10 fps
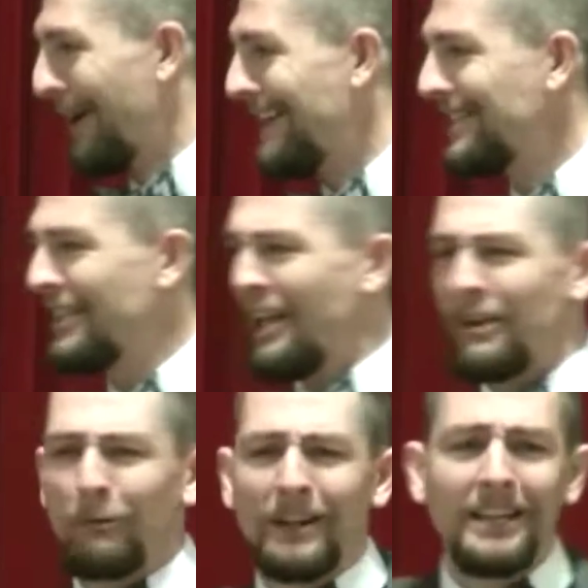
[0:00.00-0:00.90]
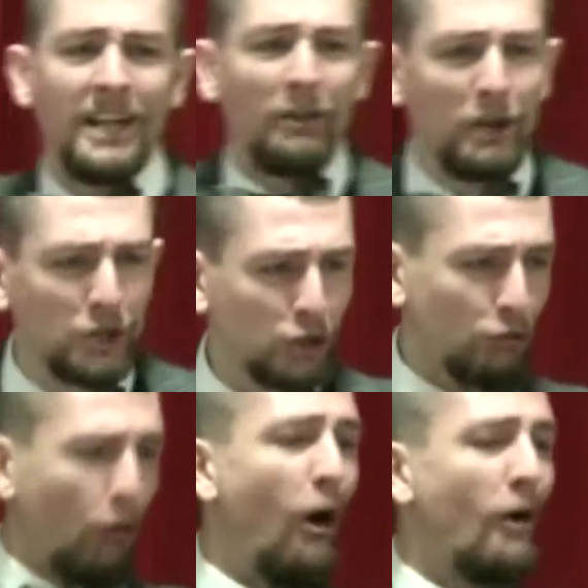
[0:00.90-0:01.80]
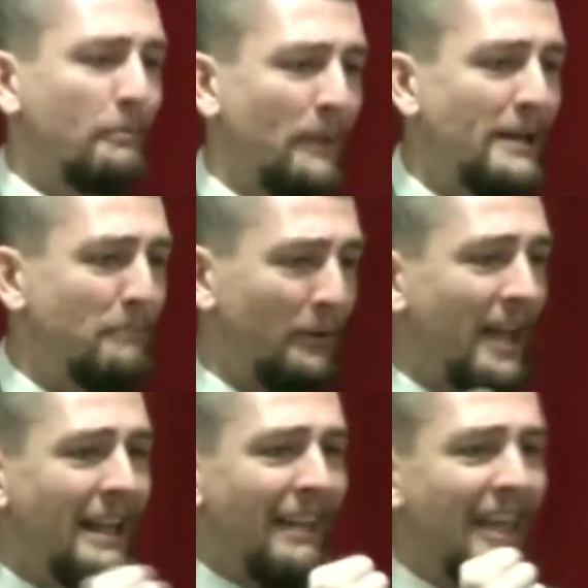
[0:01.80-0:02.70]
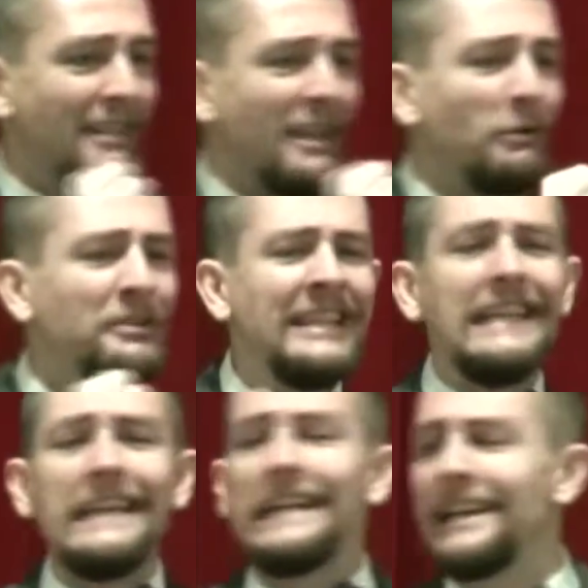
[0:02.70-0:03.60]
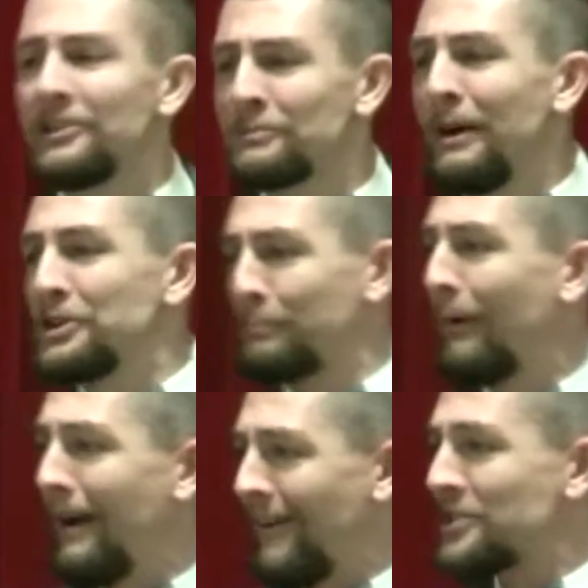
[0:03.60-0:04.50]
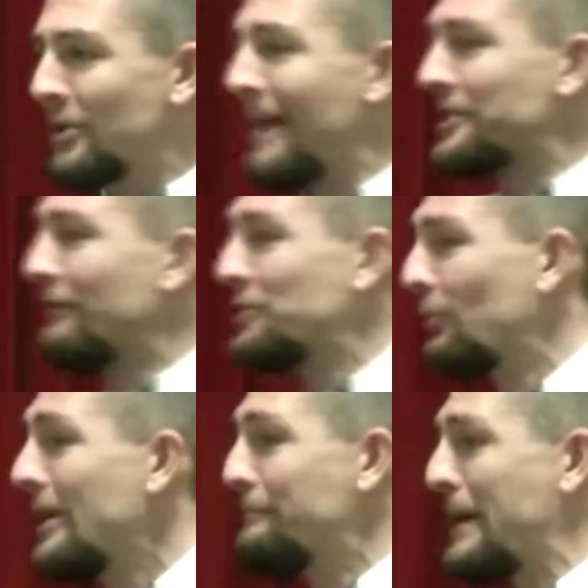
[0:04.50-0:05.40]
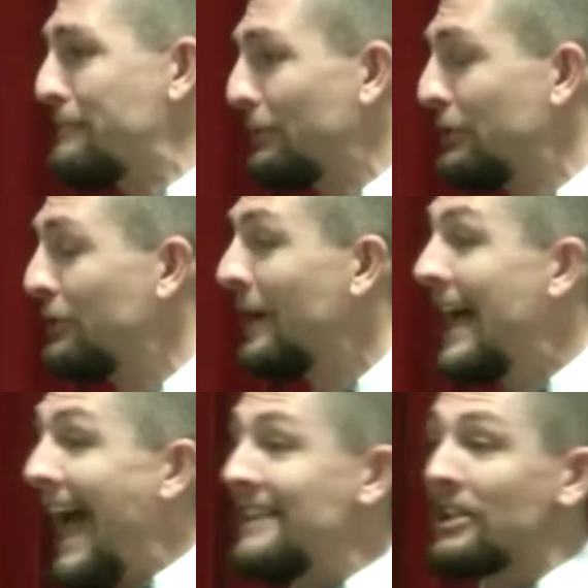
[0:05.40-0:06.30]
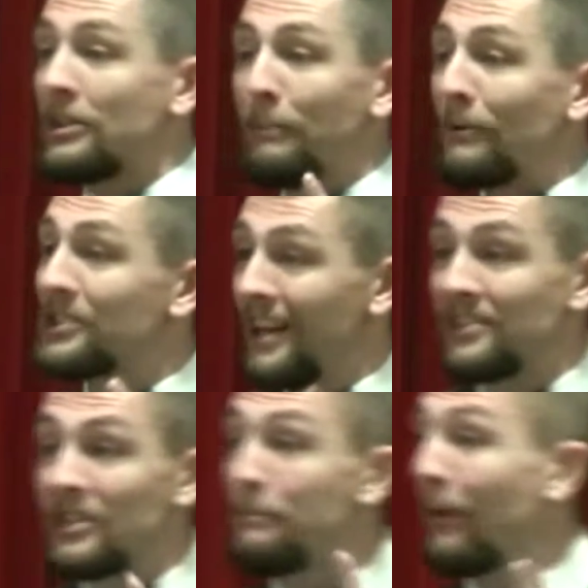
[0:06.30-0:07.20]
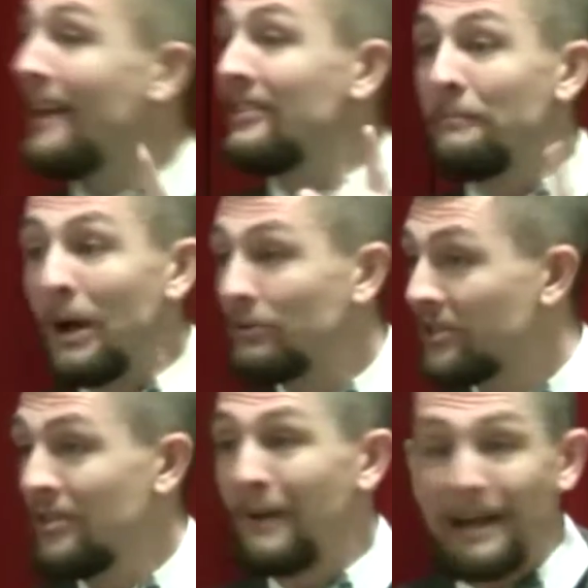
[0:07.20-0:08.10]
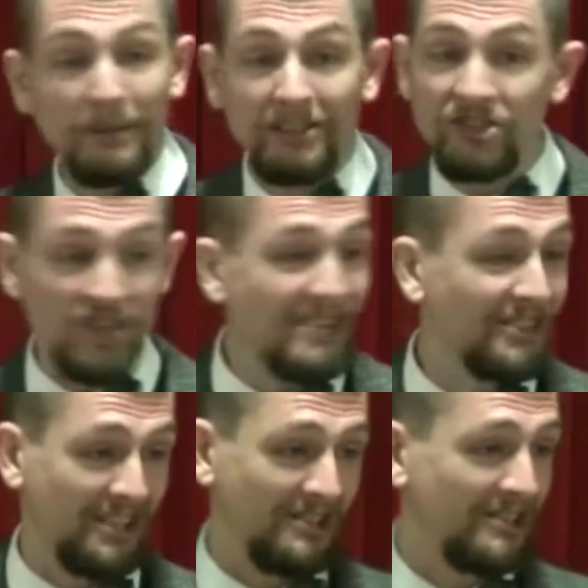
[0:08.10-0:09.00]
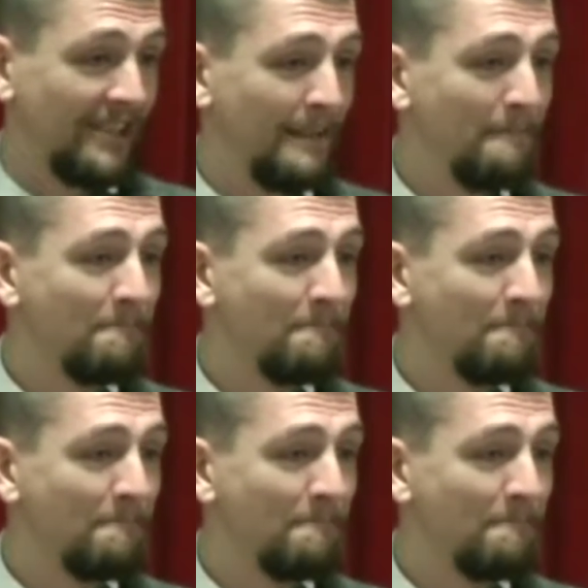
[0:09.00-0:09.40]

right? That, that really the strong people, that they, they don't need as much prayer as the rest of us weak people do. And yet the person I see praying the most in the Bible is Jesus.